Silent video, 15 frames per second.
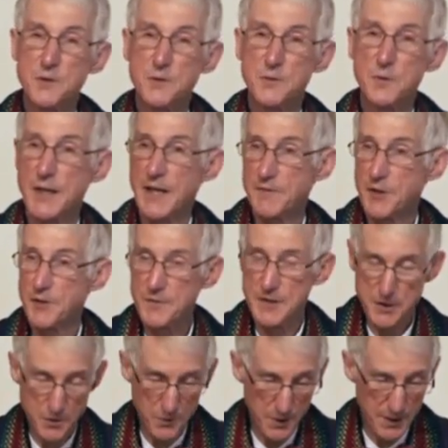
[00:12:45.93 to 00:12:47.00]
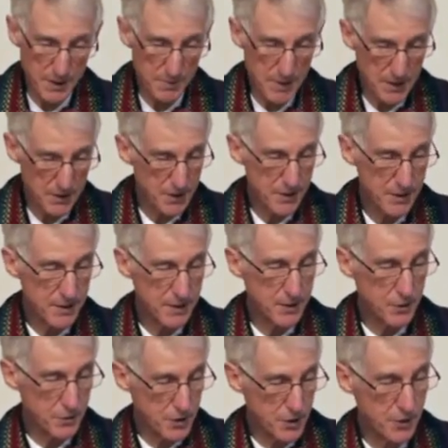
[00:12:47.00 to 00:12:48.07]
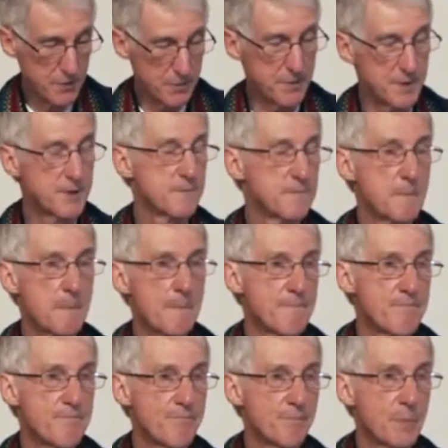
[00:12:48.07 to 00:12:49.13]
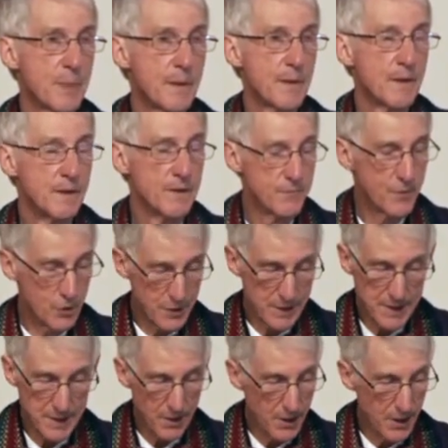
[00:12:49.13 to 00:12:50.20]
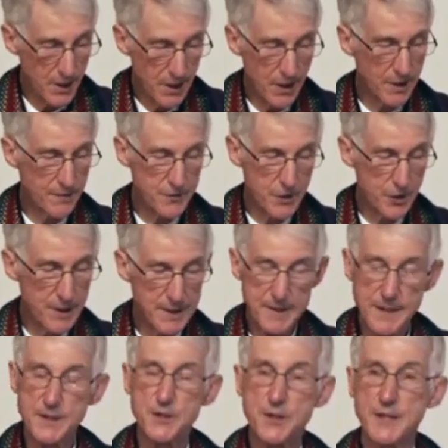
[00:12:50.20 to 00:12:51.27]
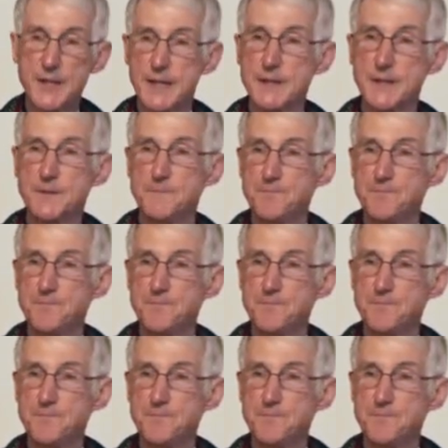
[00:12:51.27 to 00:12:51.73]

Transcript: Whatever visual image you choose, focus all of your attention on it.